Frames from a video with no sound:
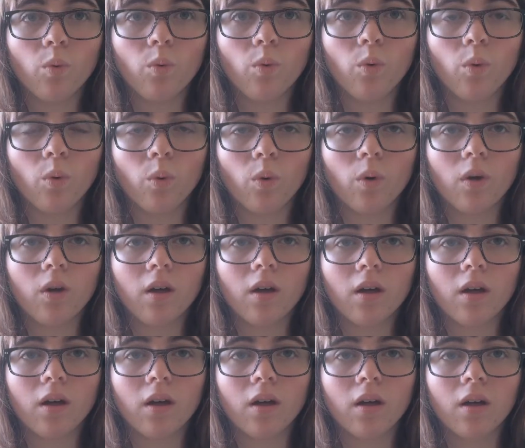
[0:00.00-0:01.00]
Ooh.
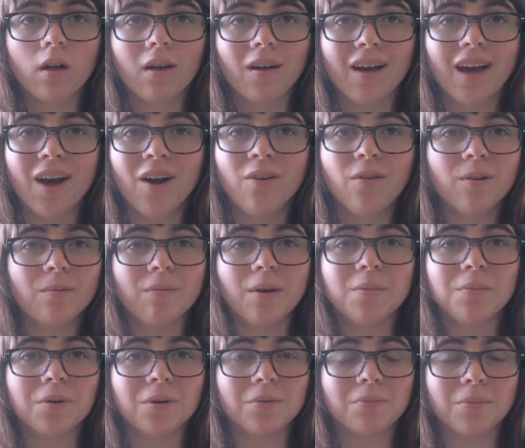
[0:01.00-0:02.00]
I don't
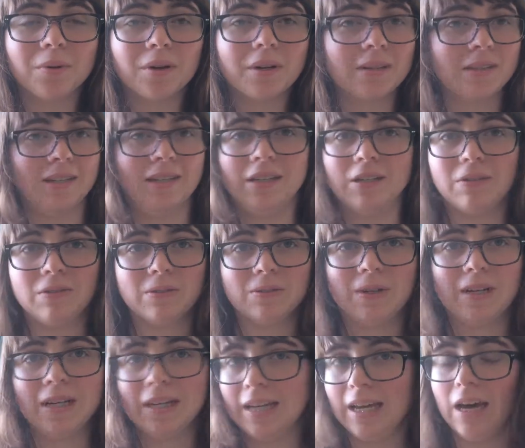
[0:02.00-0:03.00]
remember book titles
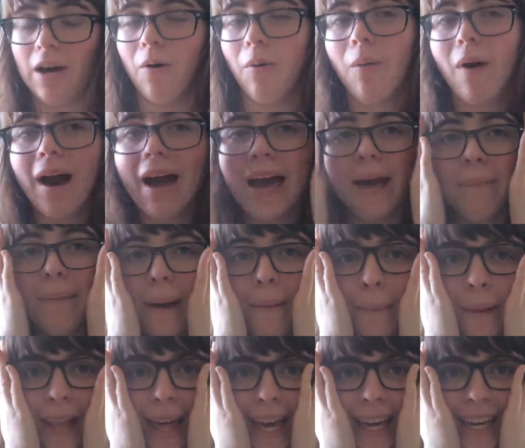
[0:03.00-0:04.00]
right now. Why am I
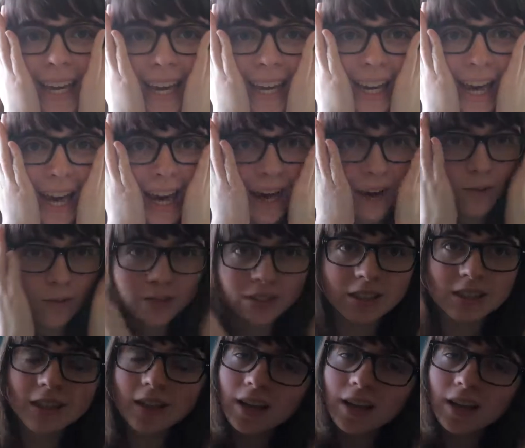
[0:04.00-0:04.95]
blanking out?